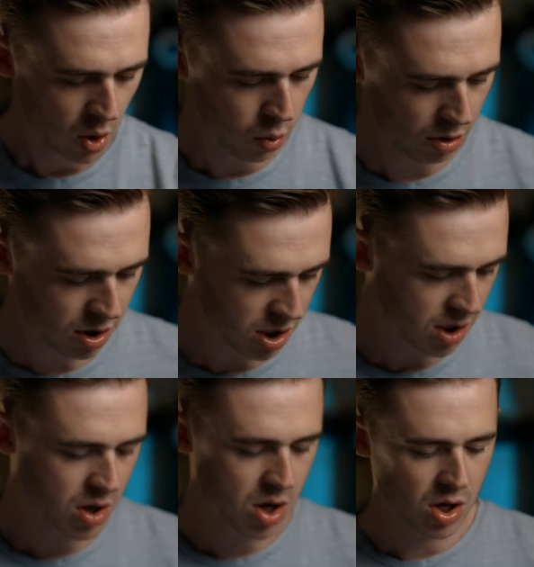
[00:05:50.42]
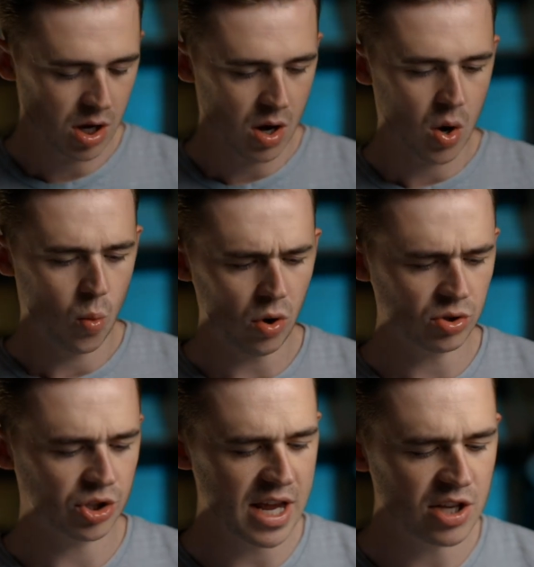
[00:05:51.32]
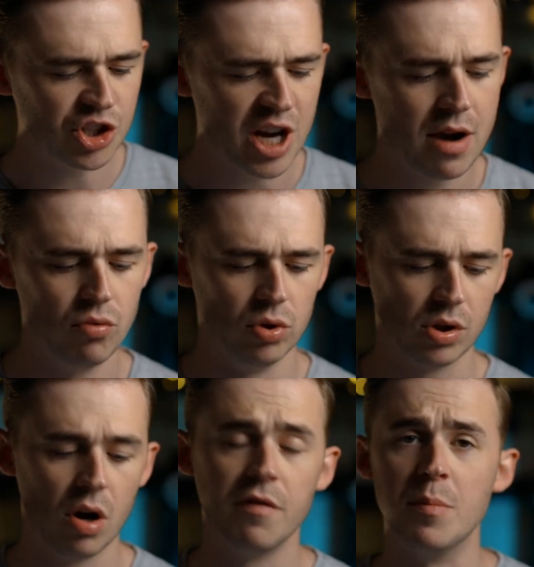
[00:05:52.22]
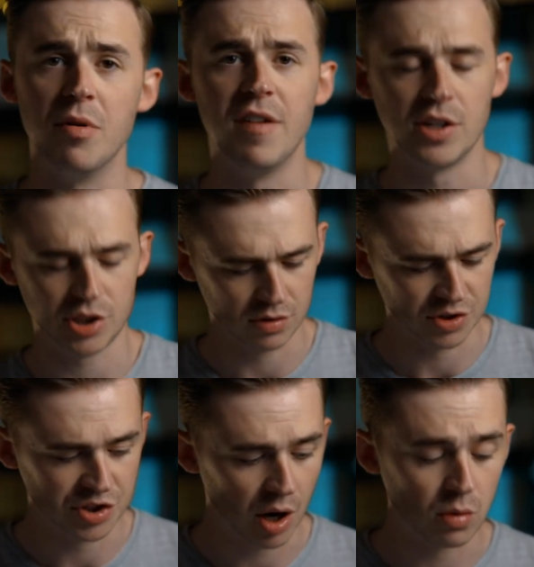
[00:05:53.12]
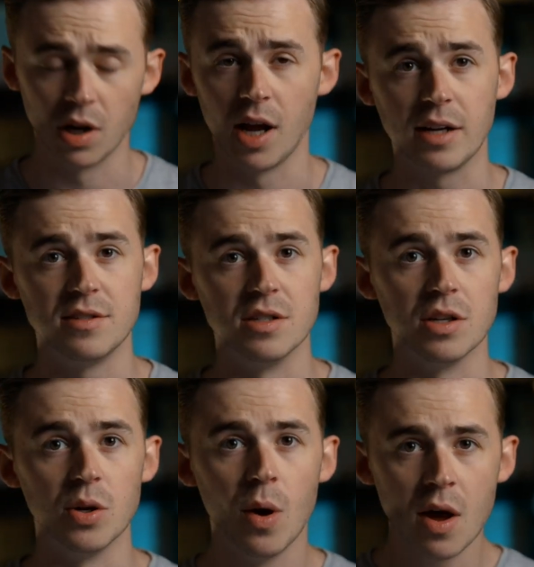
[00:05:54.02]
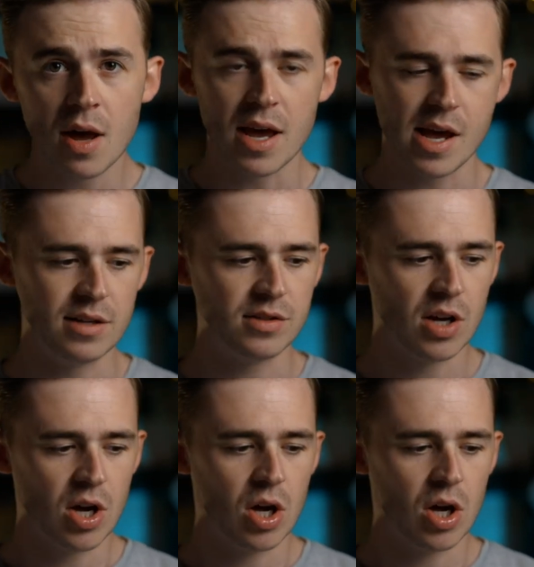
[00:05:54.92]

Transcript: what, what in general coffee professionals don't like to do is